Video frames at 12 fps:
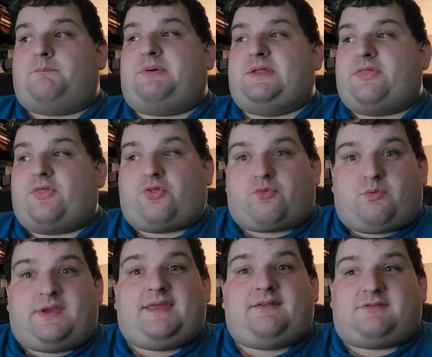but
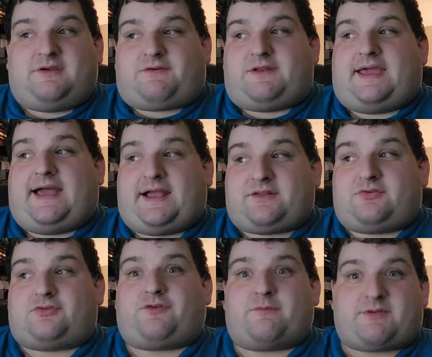three different
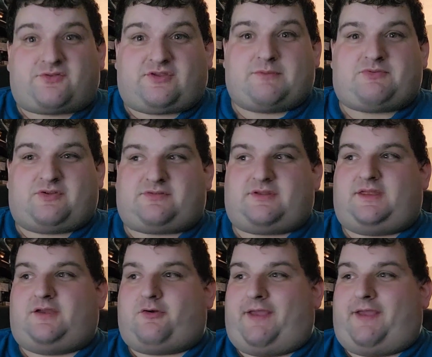actors from The Simpsons in here.